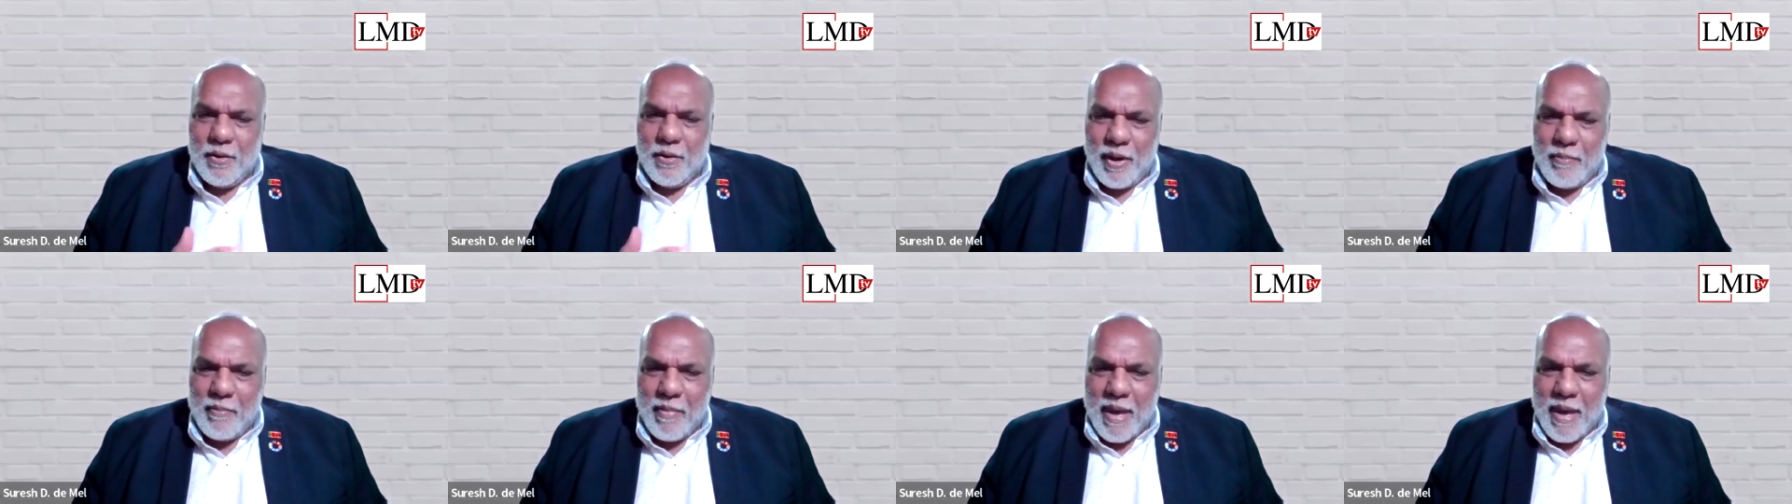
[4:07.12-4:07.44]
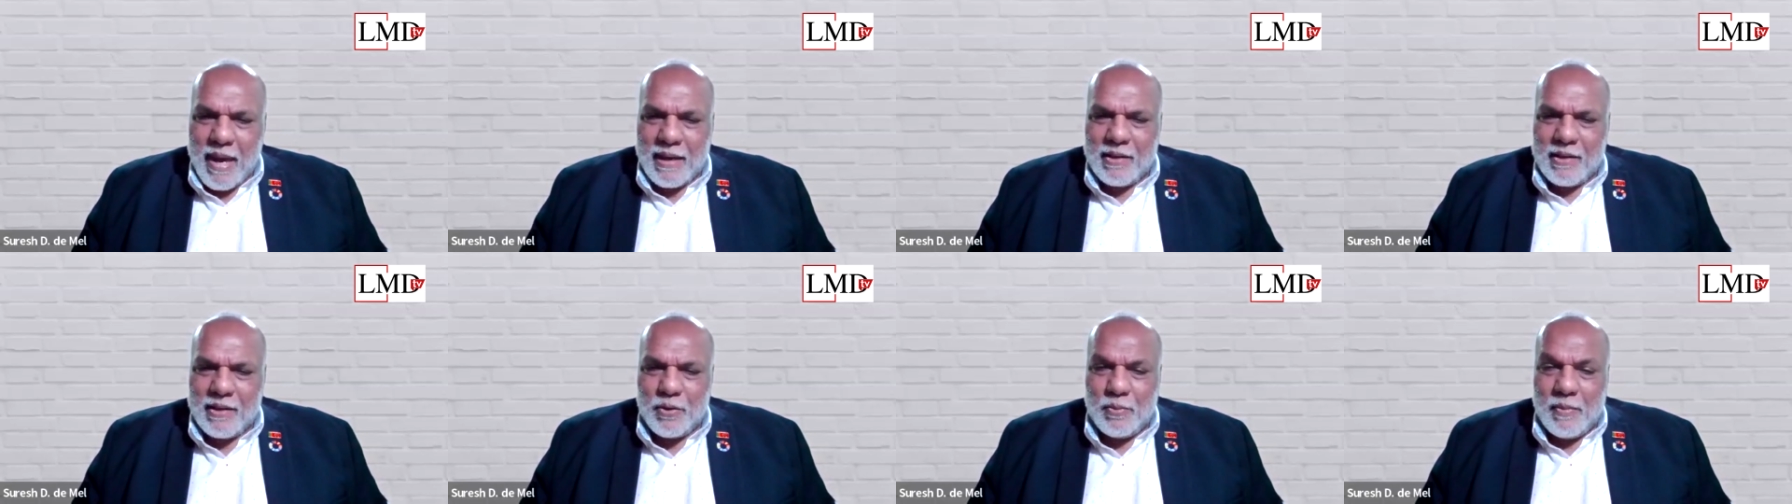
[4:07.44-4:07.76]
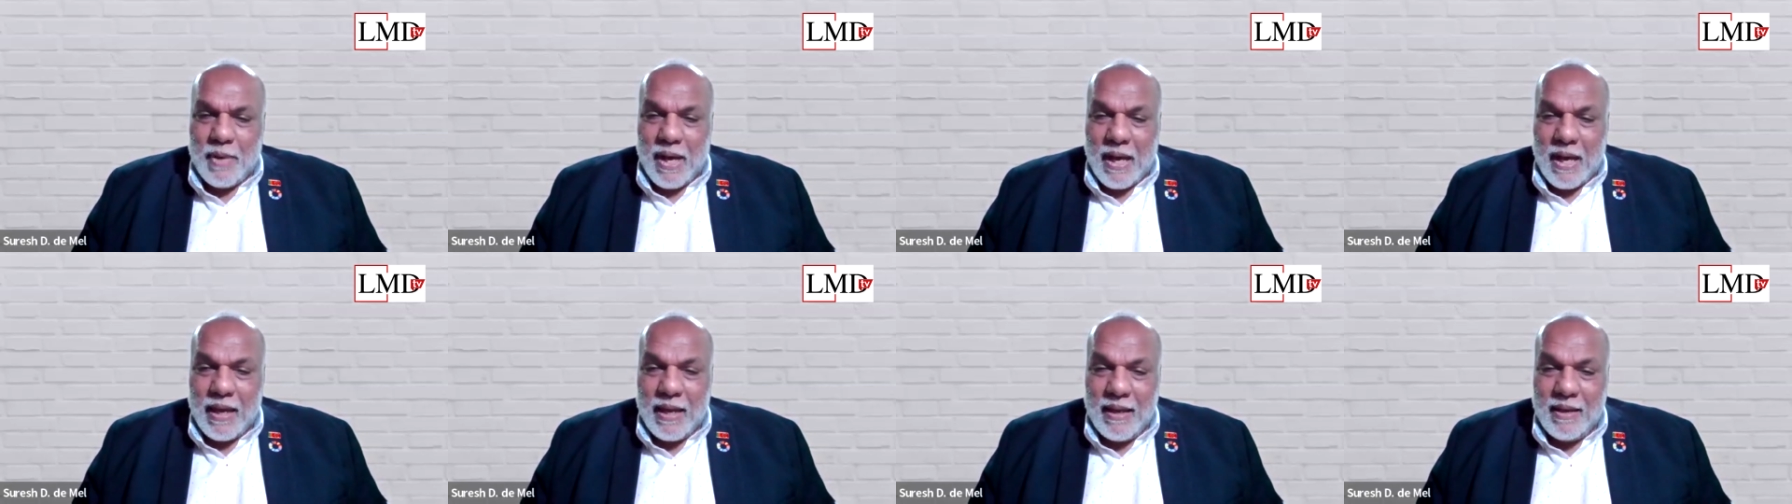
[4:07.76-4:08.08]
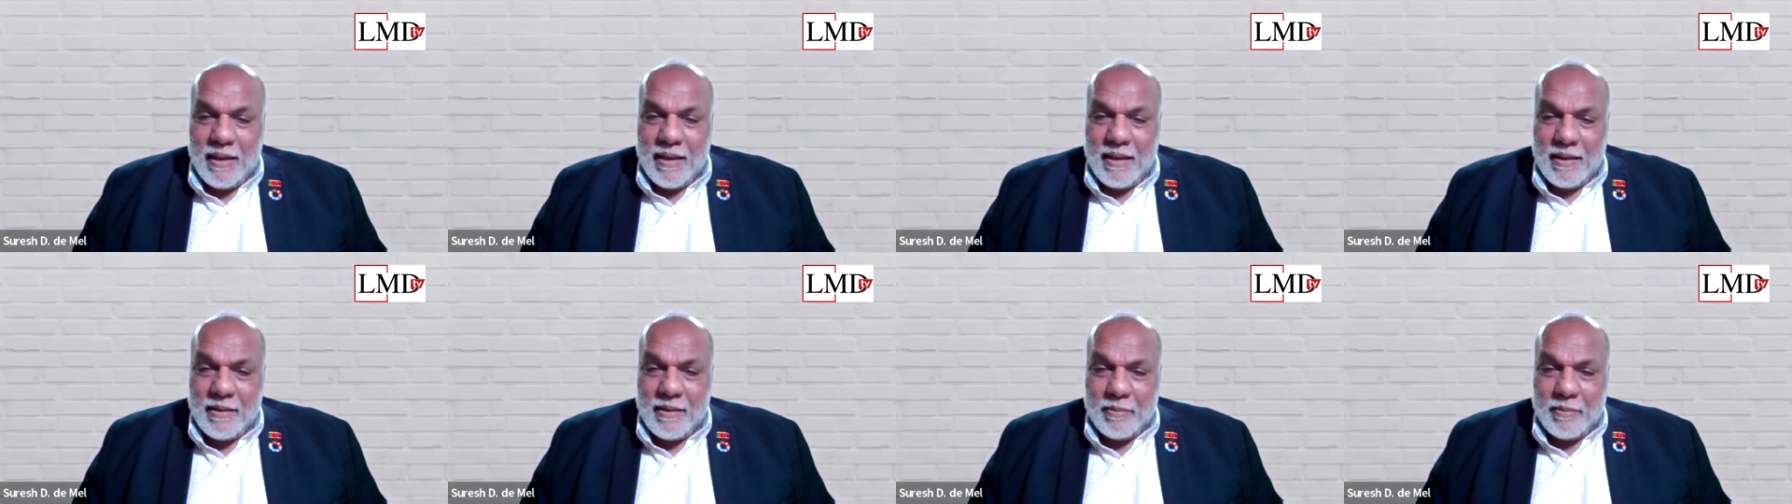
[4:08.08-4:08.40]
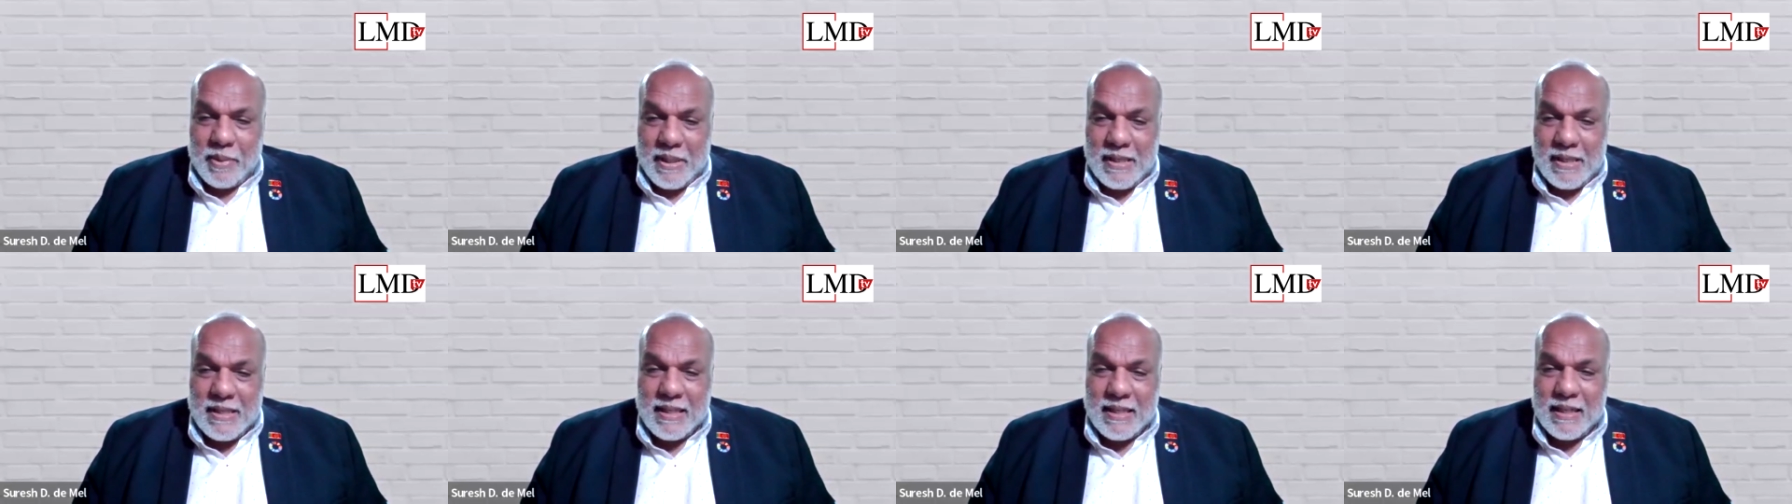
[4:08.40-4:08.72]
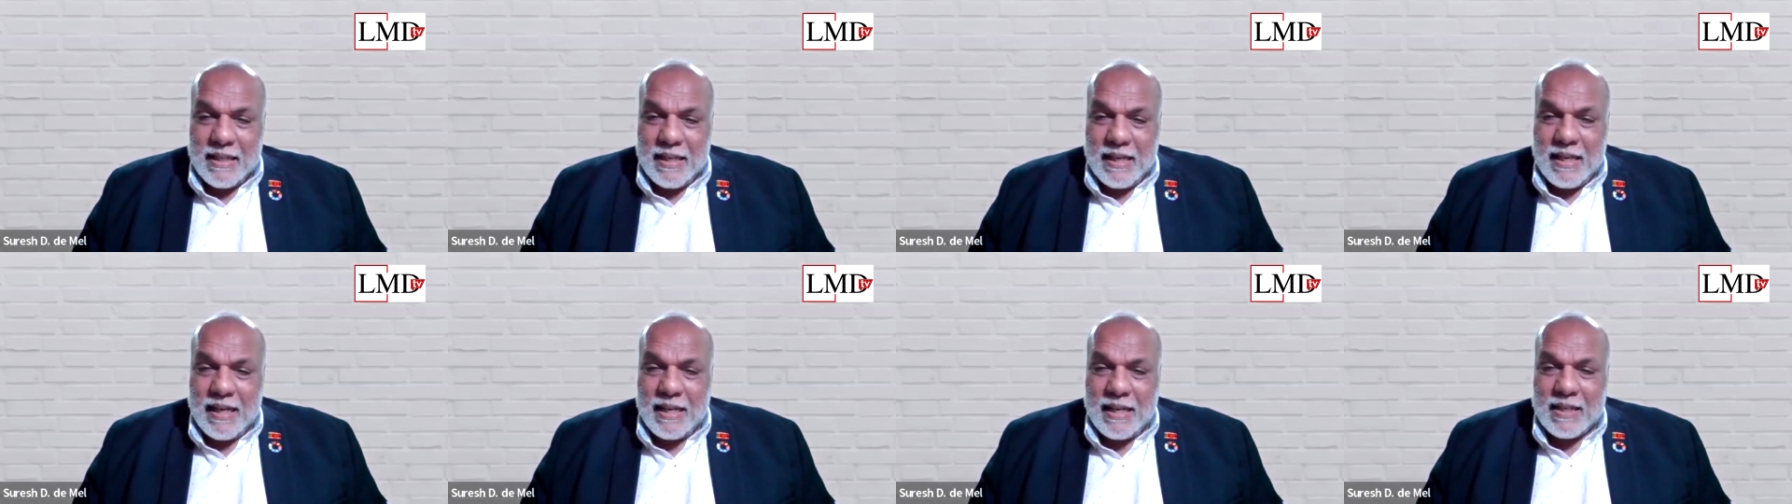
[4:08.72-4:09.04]
Going back to my
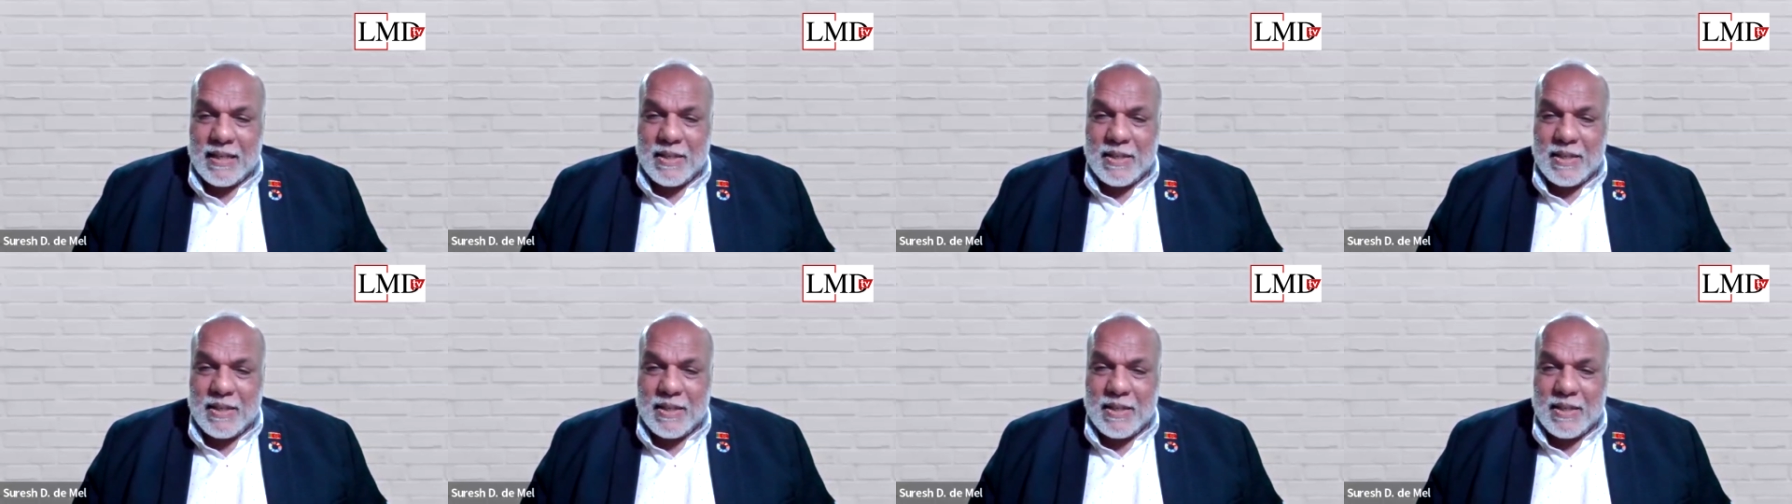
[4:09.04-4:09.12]
personal